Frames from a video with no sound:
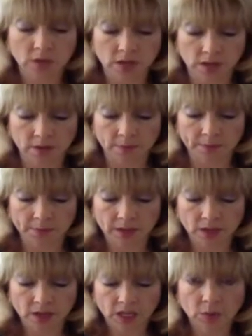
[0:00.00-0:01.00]
him.
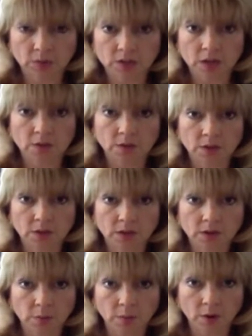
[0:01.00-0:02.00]
He was everything
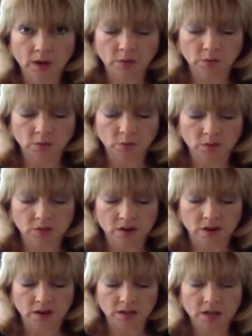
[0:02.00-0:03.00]
her bridegroom was
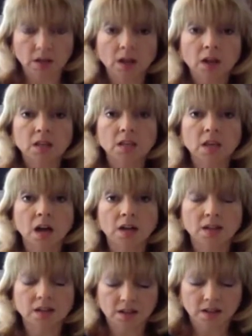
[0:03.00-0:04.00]
not:
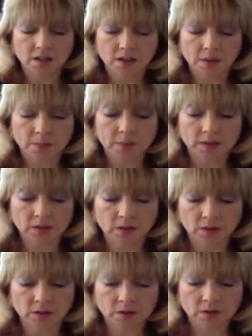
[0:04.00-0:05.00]
young,
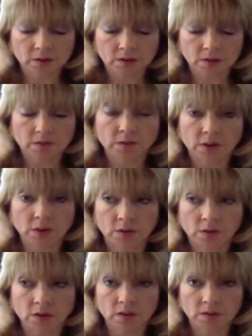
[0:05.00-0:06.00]
muscular,
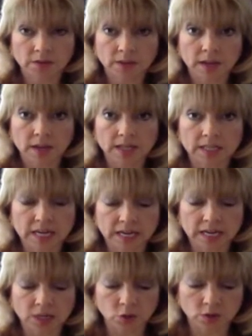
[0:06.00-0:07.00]
virile, and
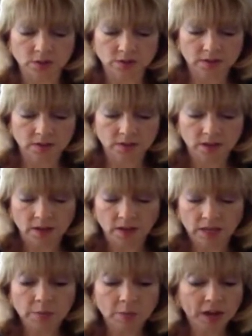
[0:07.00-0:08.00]
dangerous.
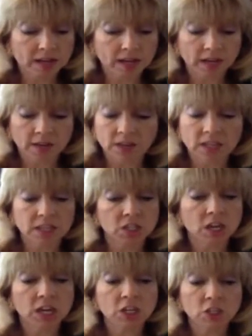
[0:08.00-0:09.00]
He might not have any
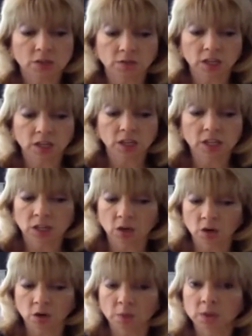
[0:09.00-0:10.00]
intention of killing
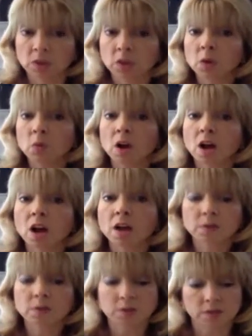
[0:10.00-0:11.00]
her, but there were
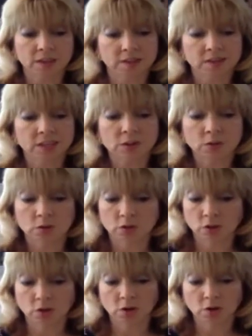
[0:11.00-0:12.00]
other things he could do to
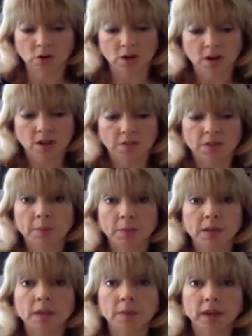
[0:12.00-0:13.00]
her that
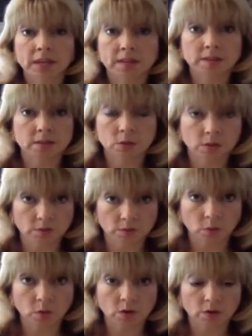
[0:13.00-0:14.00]
many might consider
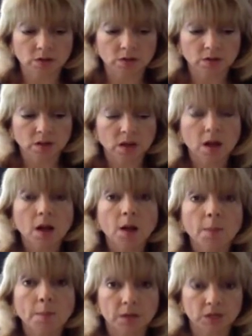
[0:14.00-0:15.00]
even worse,
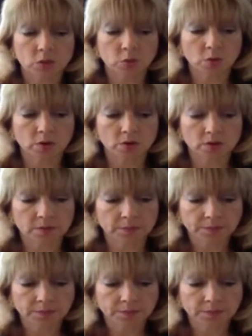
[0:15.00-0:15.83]
much worse.